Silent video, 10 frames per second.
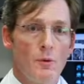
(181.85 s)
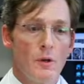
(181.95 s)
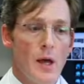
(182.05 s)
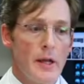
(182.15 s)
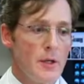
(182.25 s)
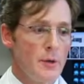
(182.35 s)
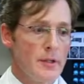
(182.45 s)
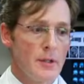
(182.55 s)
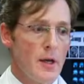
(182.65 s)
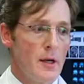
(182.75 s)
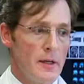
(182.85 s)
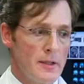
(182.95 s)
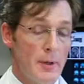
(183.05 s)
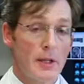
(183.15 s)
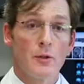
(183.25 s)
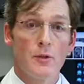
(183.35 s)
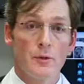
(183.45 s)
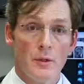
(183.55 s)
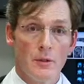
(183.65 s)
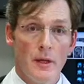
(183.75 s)
lie to you. It's a big
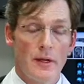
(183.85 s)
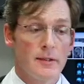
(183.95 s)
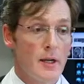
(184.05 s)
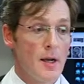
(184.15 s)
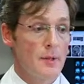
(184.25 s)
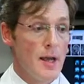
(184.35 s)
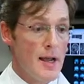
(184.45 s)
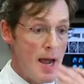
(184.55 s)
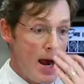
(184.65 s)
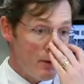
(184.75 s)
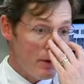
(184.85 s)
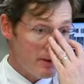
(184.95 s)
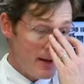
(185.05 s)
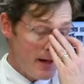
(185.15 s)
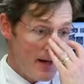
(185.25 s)
surgery. It can take up to 8 hours.